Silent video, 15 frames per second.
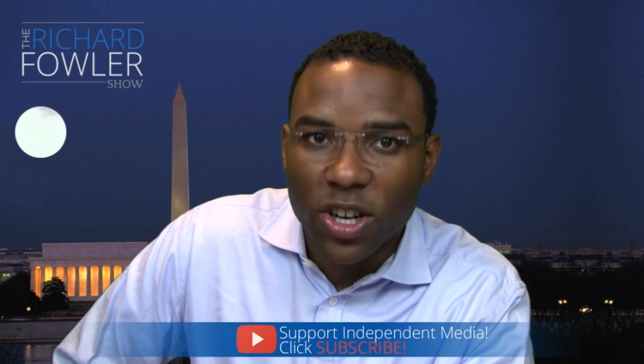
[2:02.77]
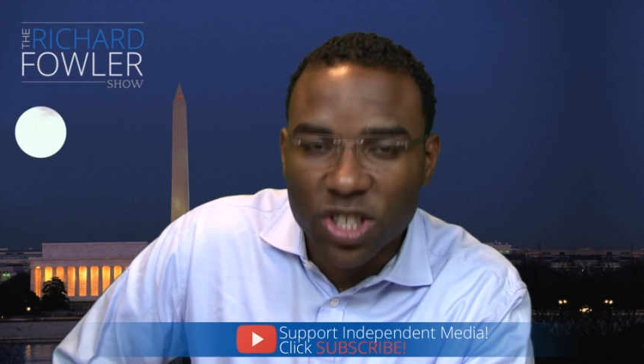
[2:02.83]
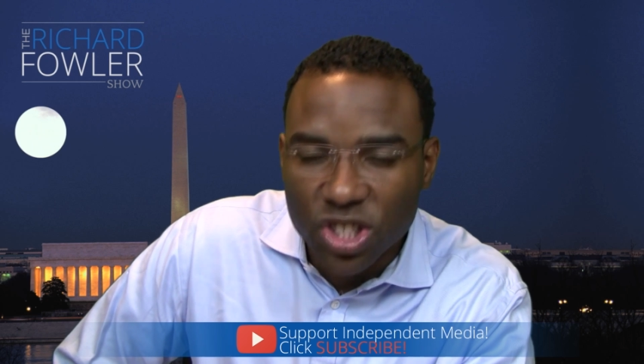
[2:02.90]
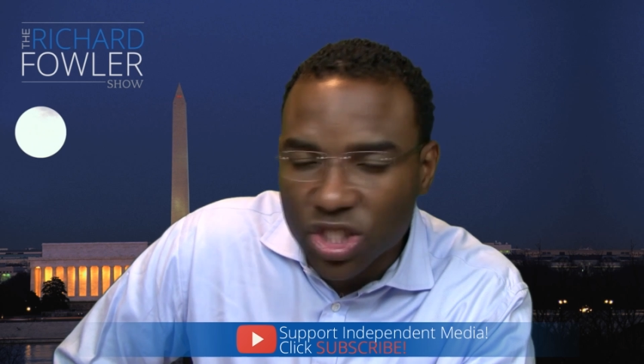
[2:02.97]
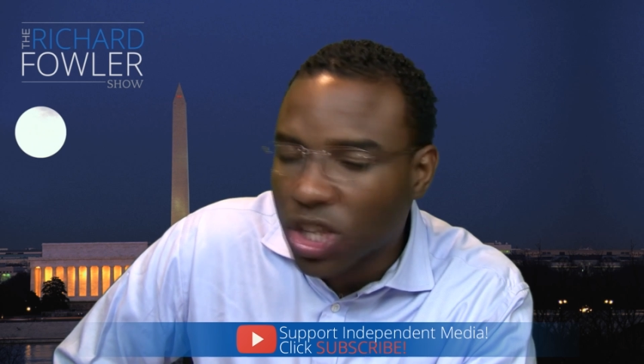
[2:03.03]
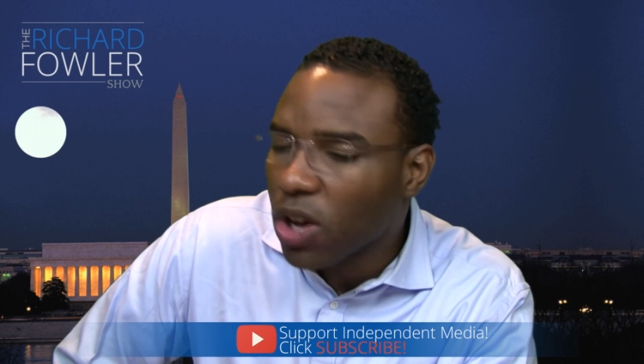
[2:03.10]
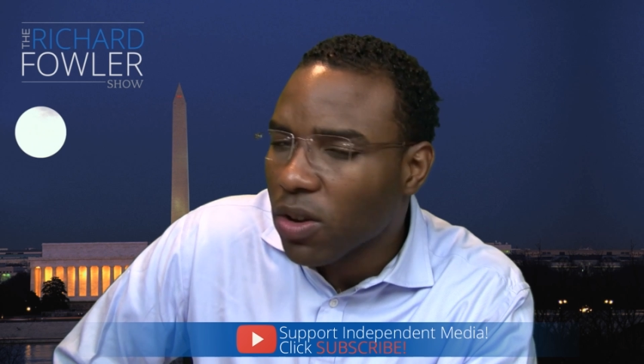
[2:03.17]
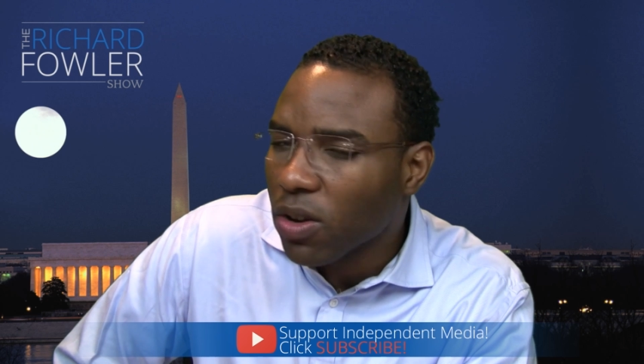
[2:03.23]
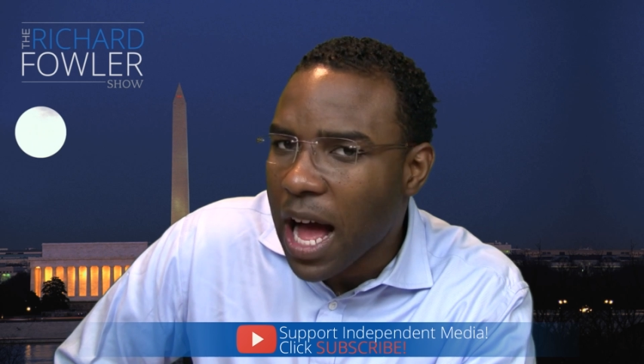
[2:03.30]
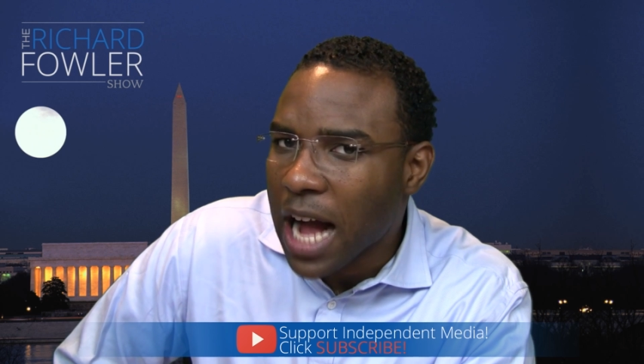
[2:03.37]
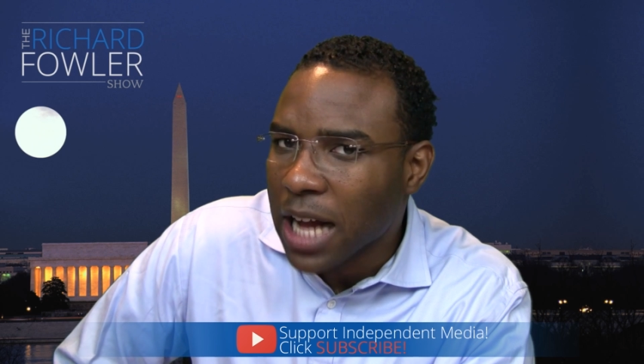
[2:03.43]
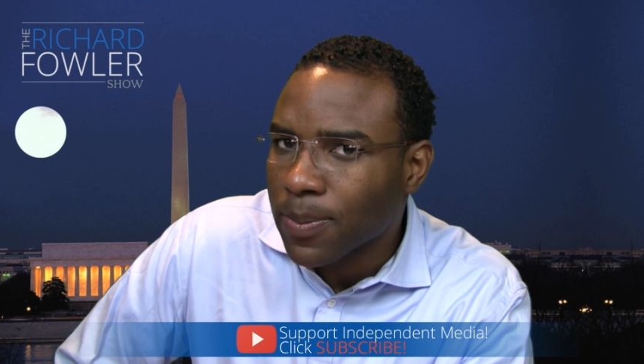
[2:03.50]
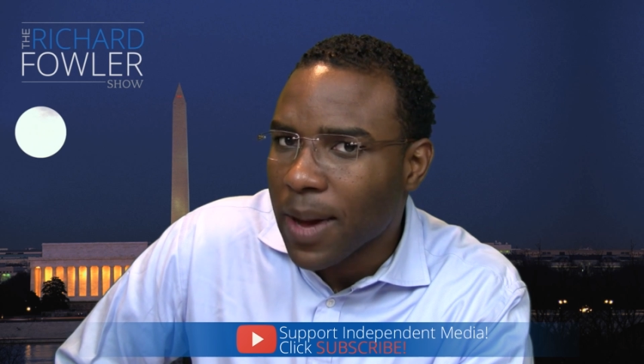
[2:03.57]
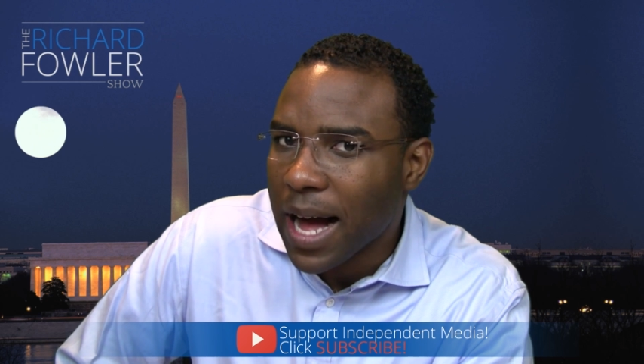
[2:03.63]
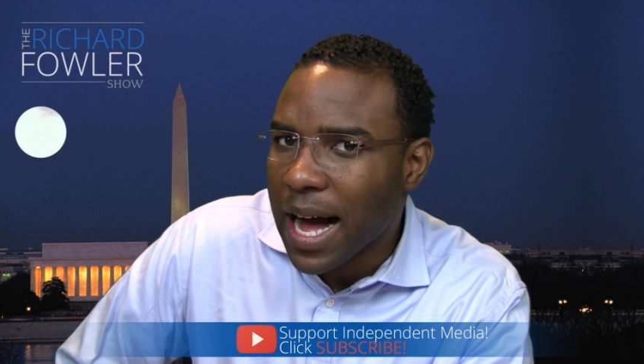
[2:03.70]
are still
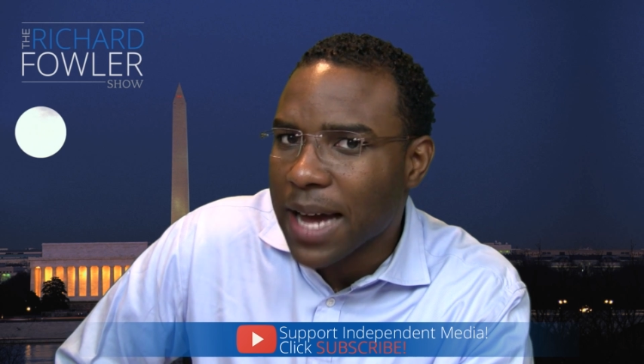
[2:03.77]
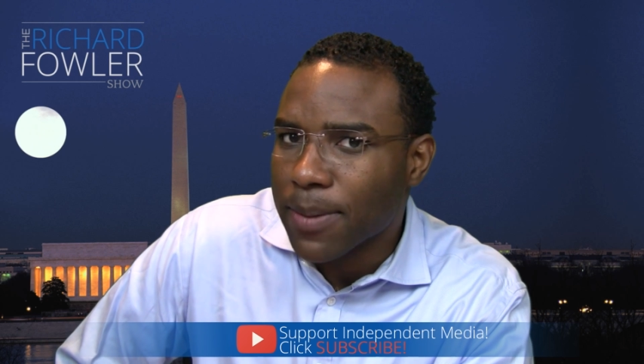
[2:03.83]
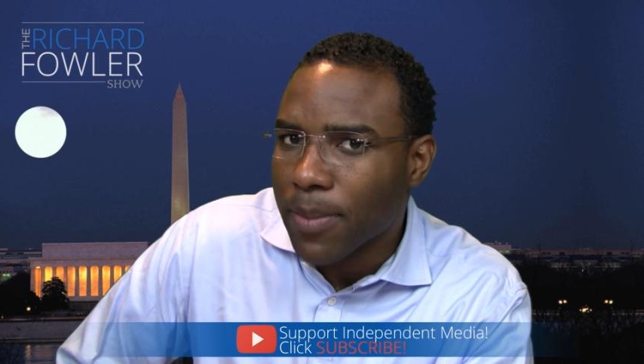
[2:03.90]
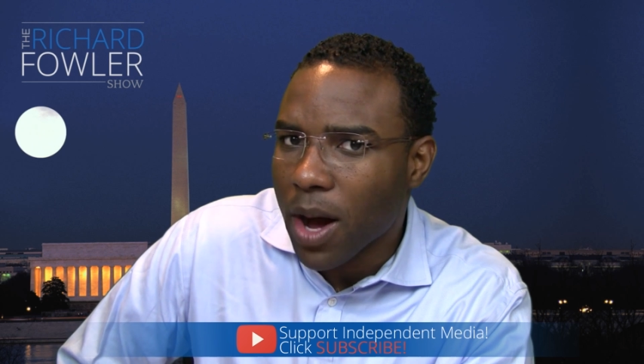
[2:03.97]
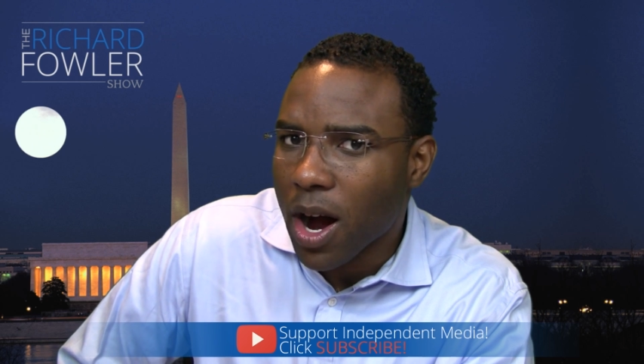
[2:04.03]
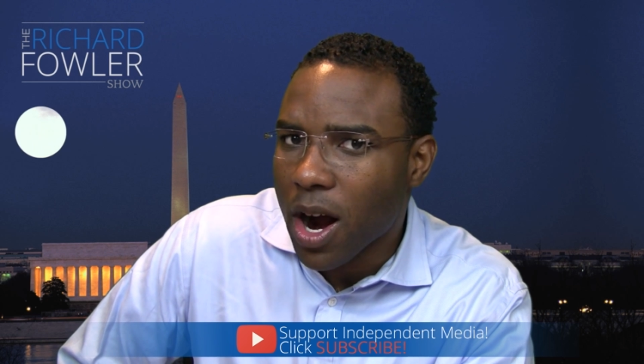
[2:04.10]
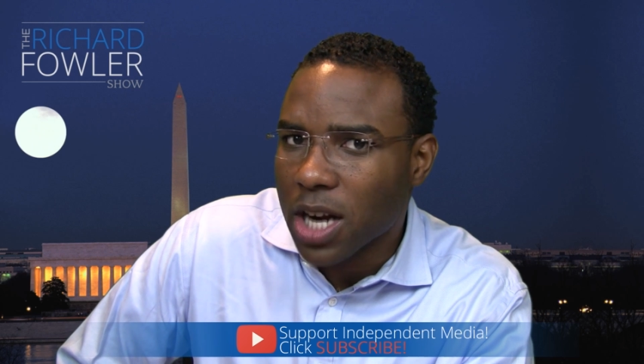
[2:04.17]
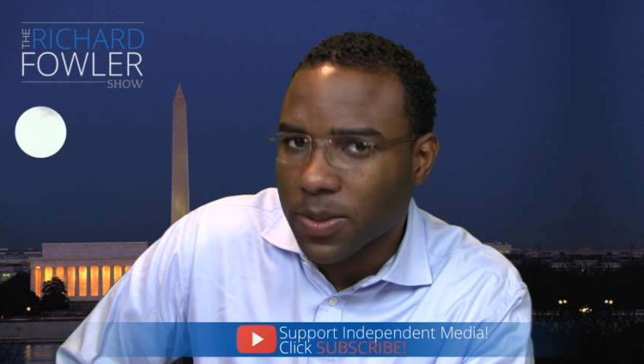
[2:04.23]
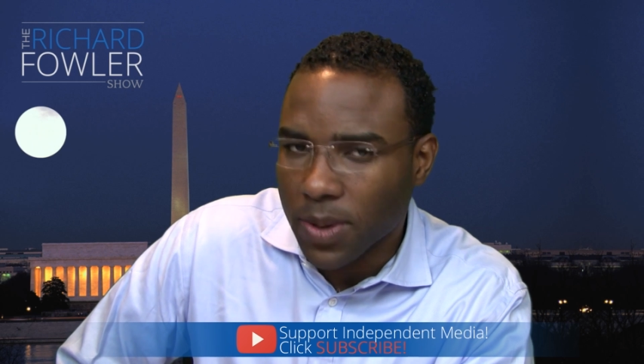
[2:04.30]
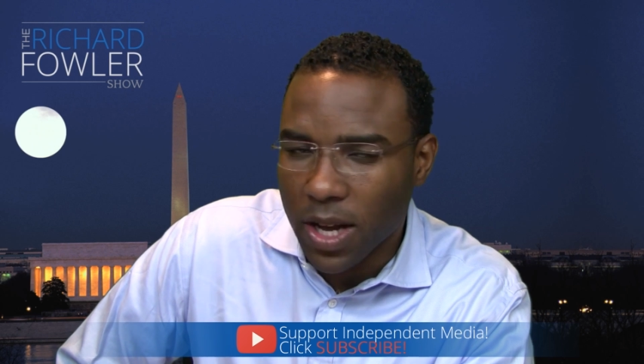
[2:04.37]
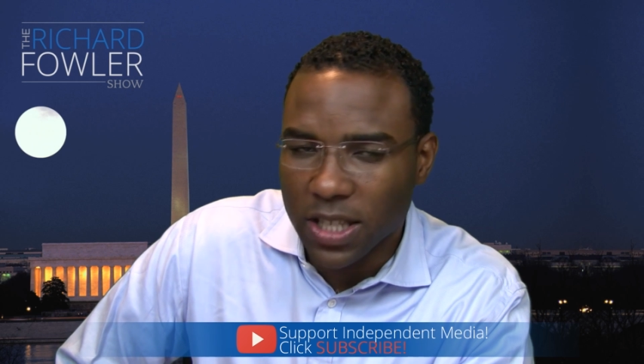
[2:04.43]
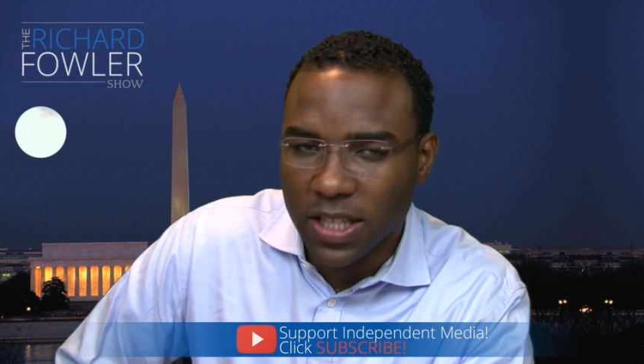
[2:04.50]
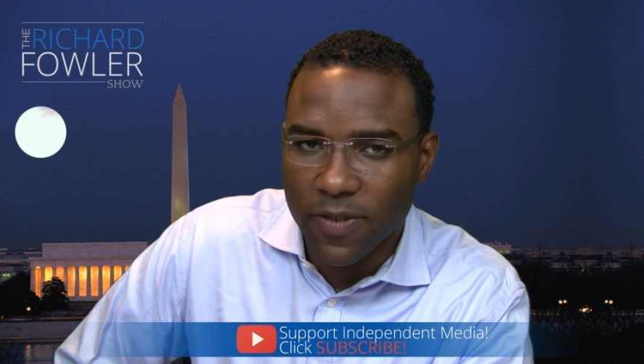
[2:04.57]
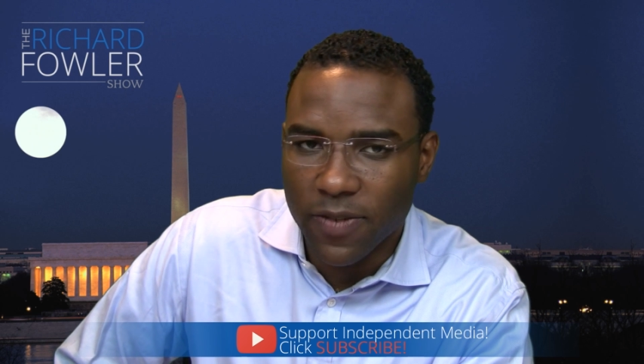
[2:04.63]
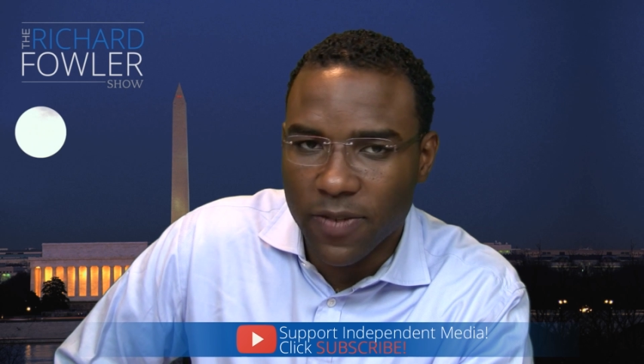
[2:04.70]
locked behind bars
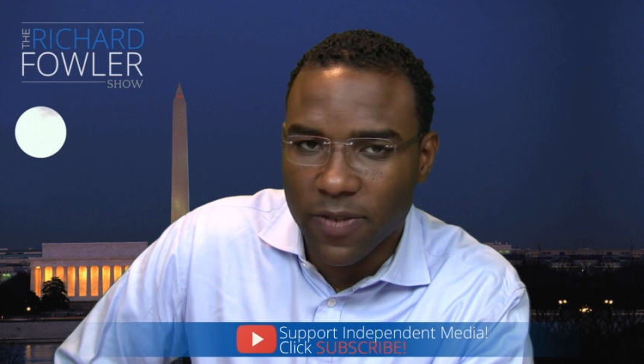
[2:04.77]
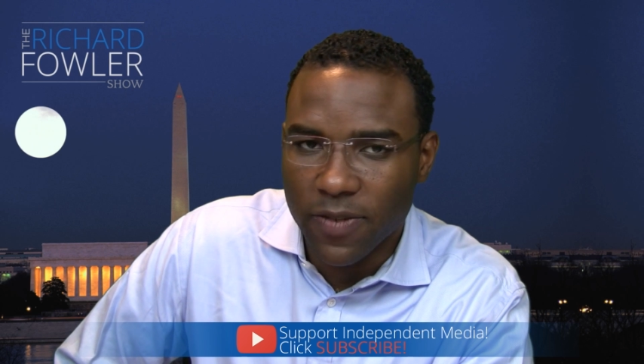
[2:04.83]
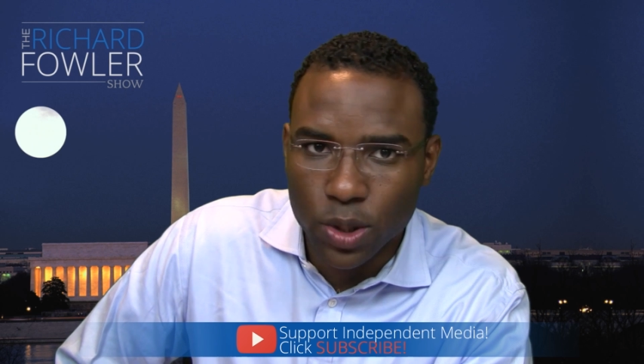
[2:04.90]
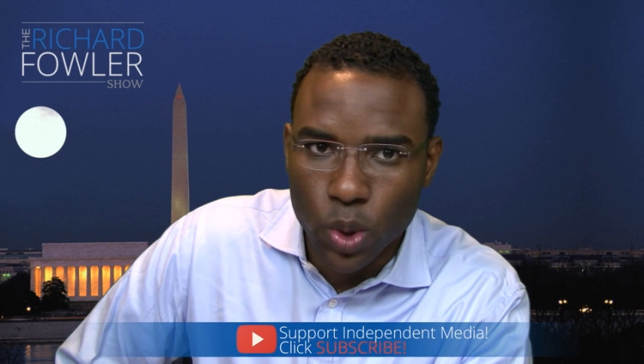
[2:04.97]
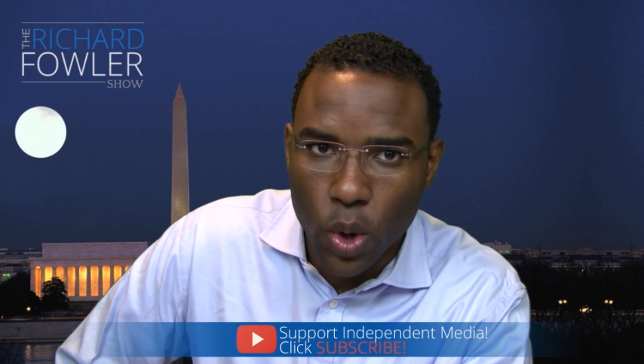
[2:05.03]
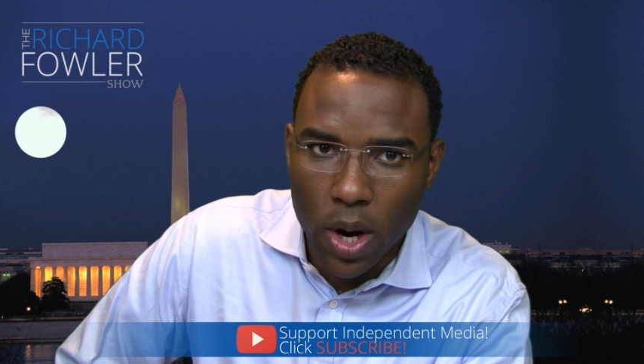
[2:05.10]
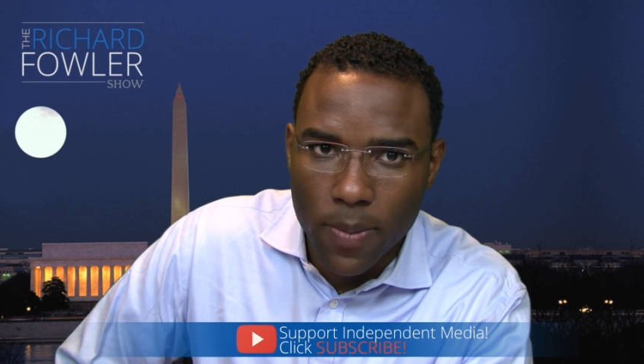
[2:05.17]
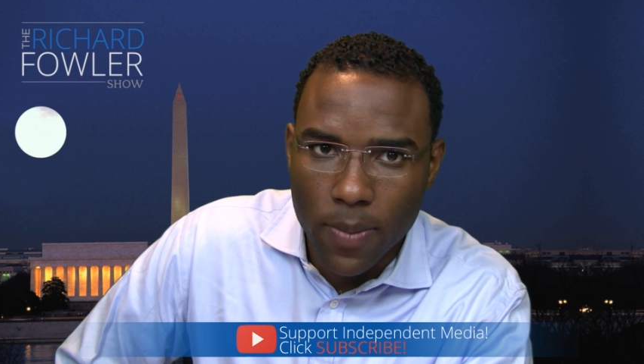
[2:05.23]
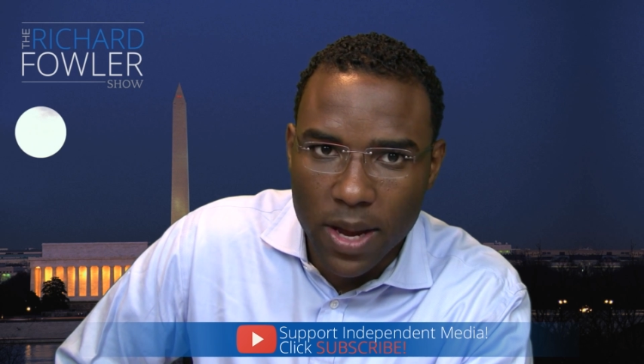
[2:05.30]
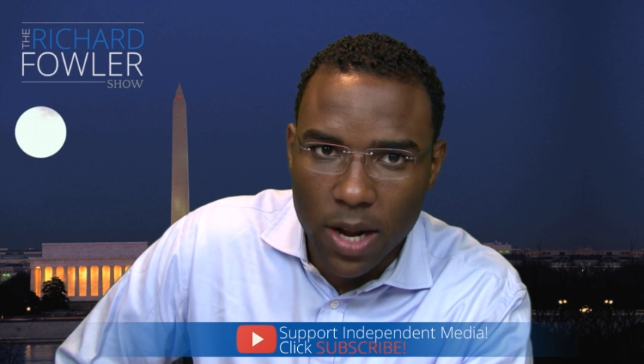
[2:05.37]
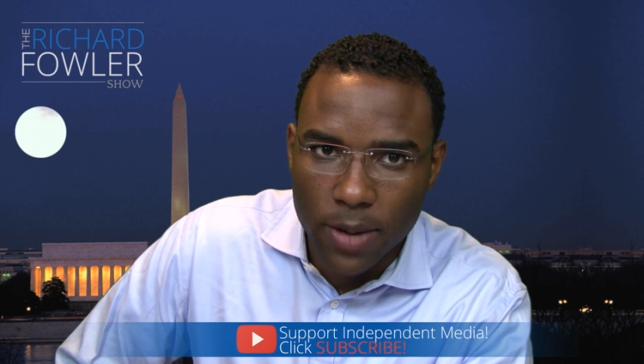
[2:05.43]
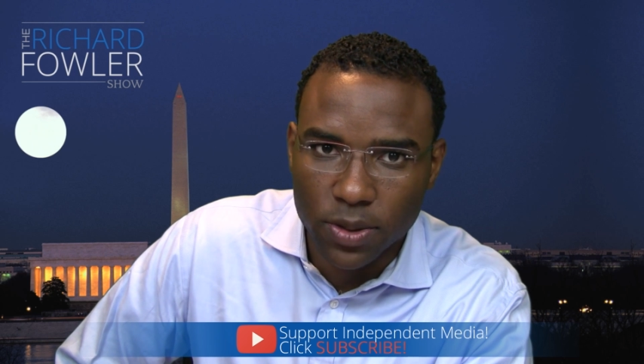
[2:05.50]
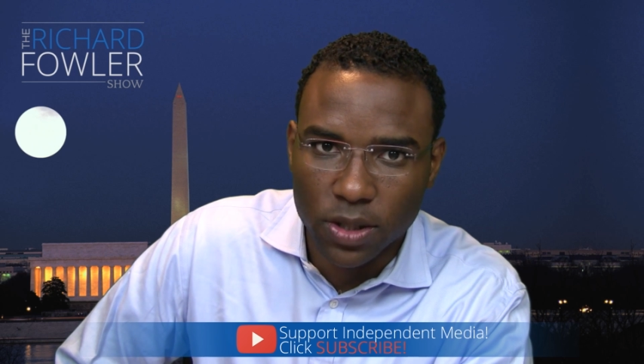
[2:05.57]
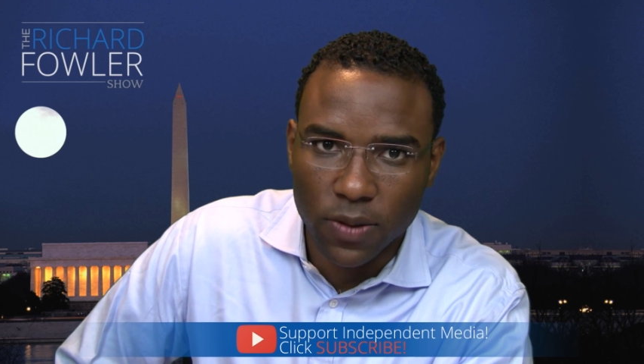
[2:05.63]
because of mandatory minimums,